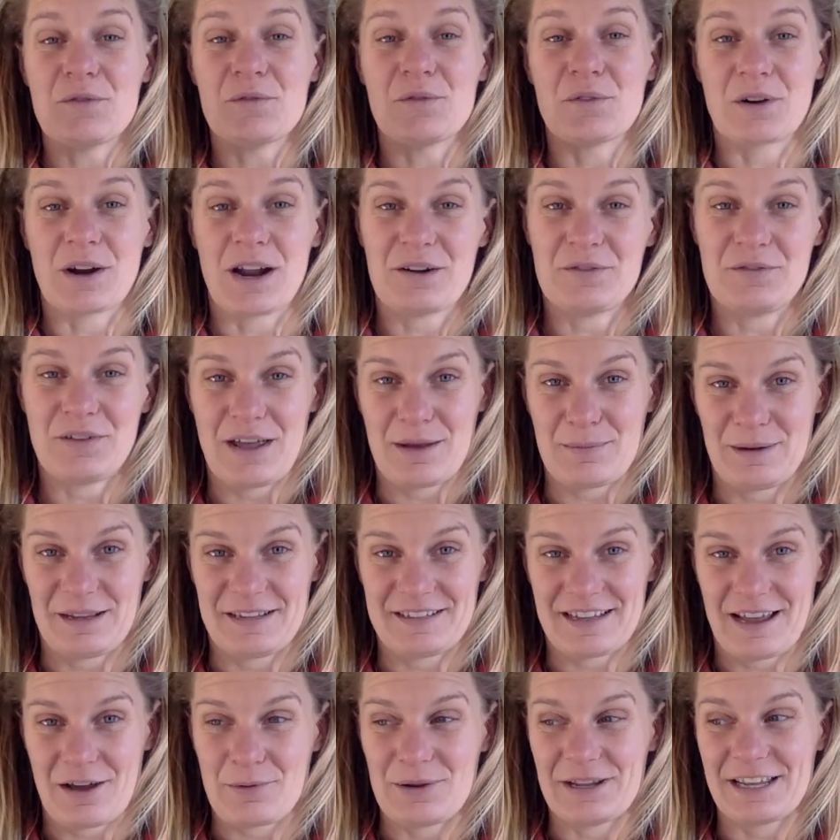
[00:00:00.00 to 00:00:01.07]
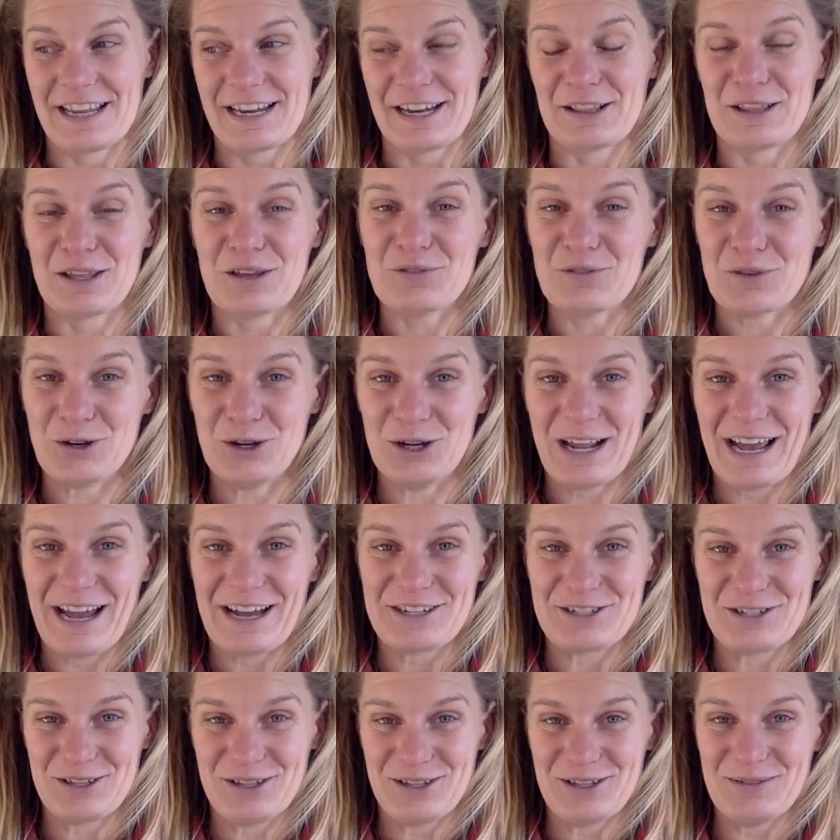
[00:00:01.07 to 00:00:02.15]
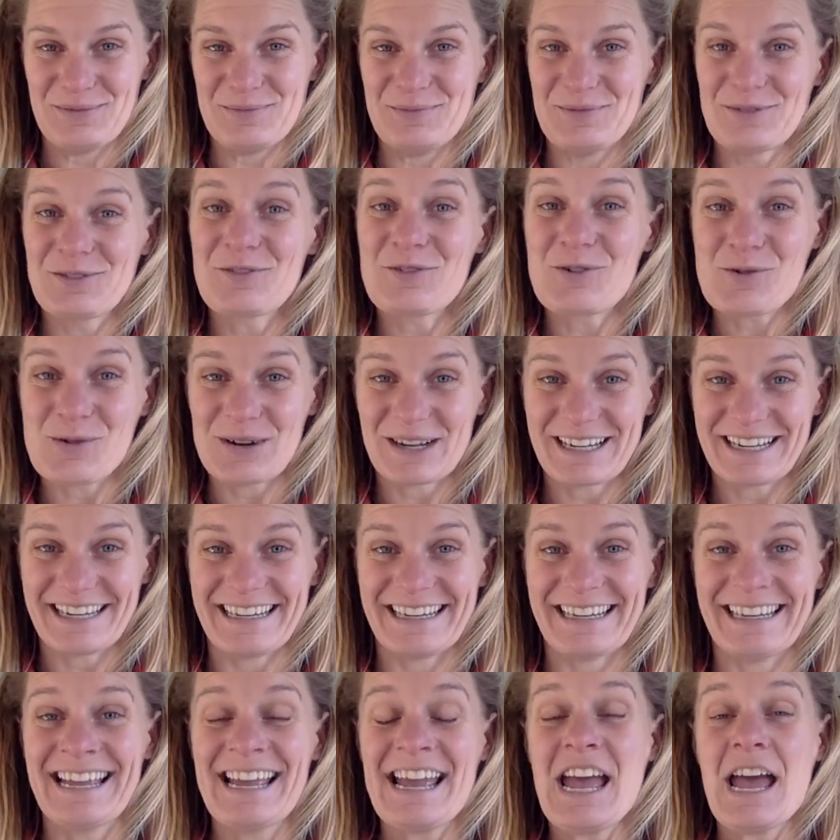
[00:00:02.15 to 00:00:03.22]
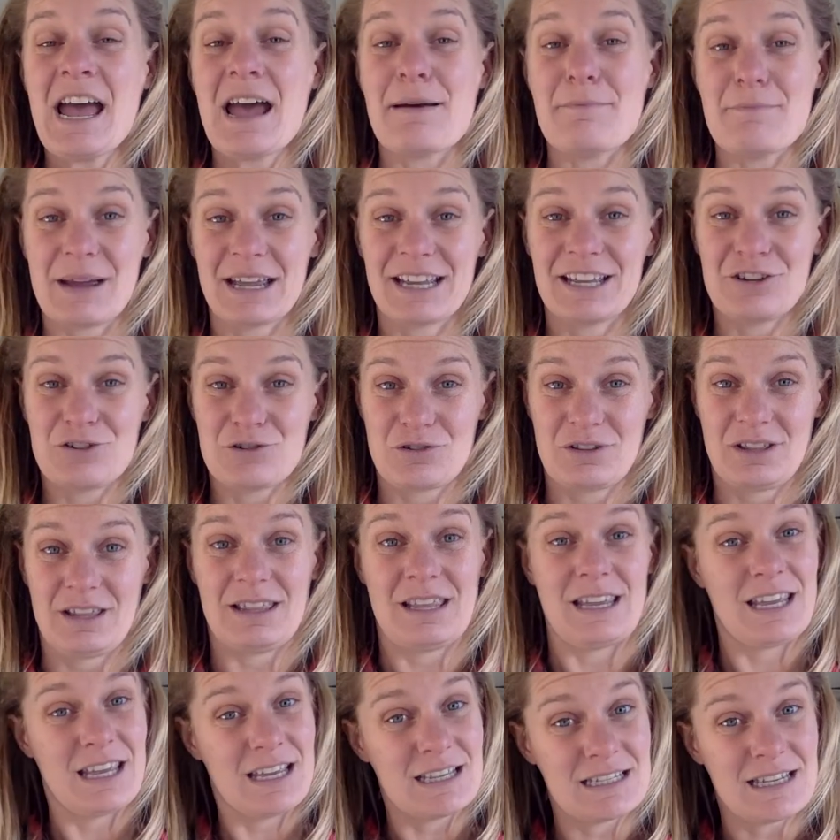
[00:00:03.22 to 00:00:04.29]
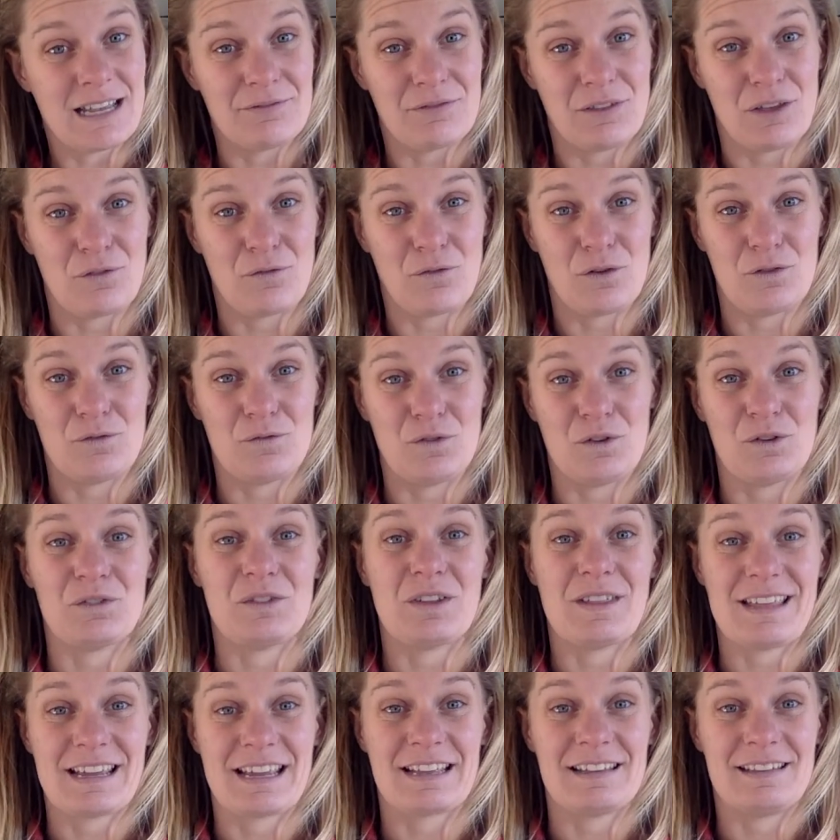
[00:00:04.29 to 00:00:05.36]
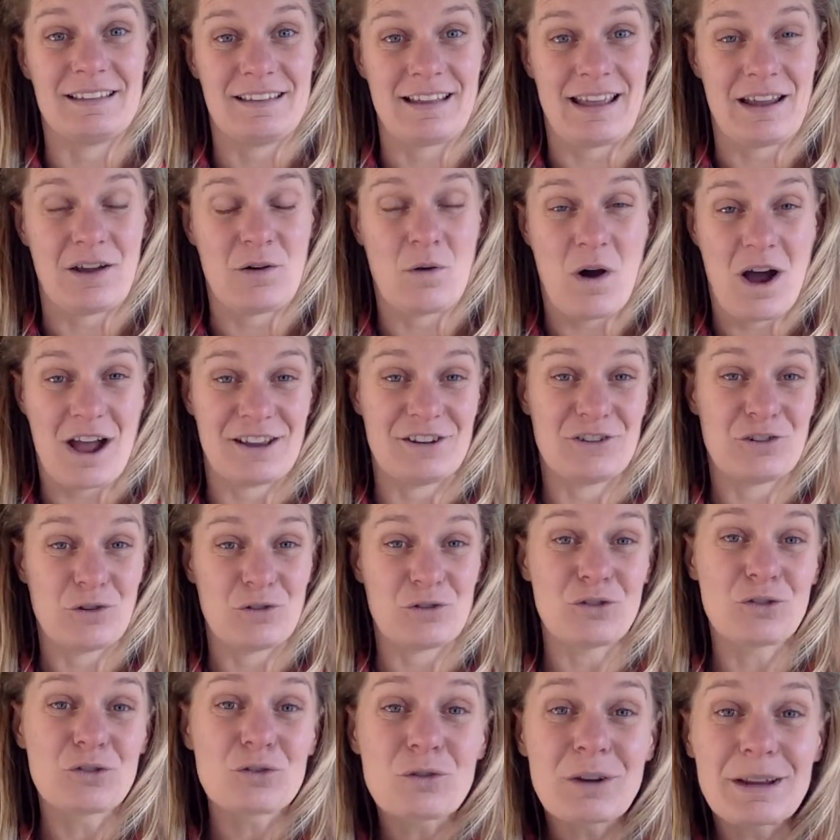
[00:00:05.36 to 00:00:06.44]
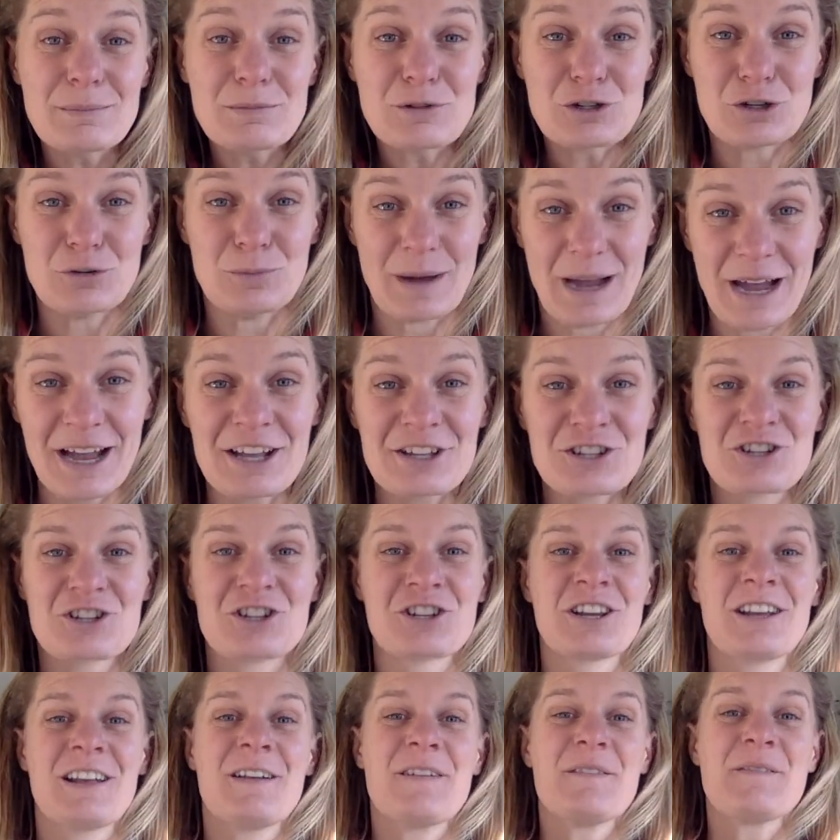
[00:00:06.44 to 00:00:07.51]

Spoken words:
For our families, are we getting their food out to them quickly and making sure that their kids have their food first so the kids stay quiet and don't scream too much?